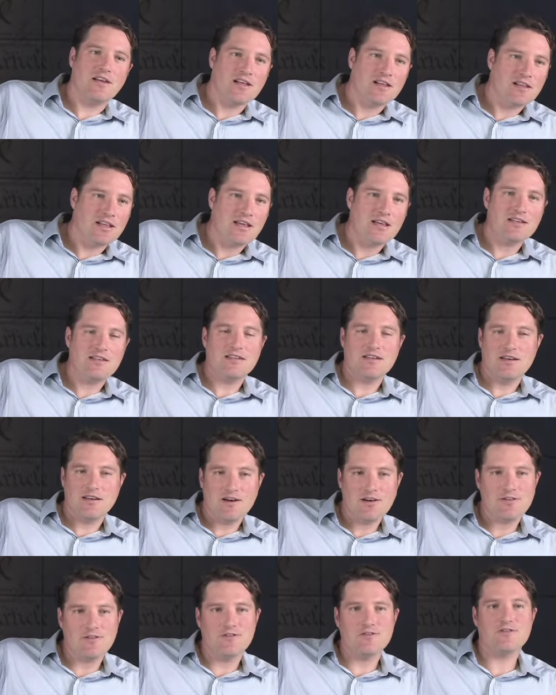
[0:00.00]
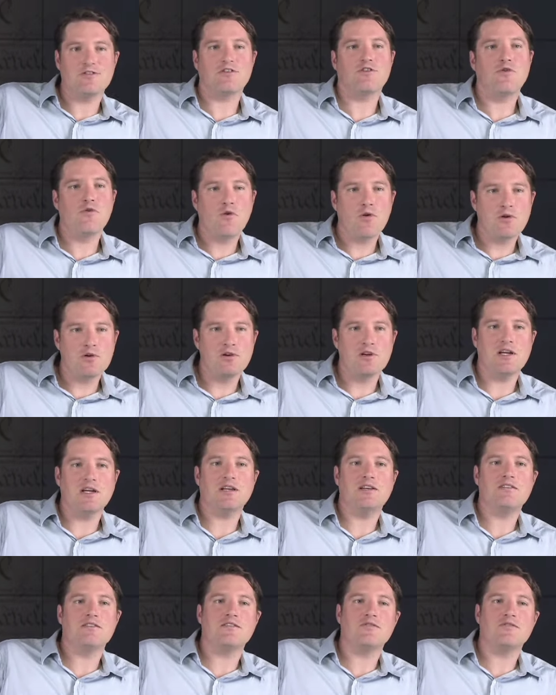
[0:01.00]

elites and others to coordinate,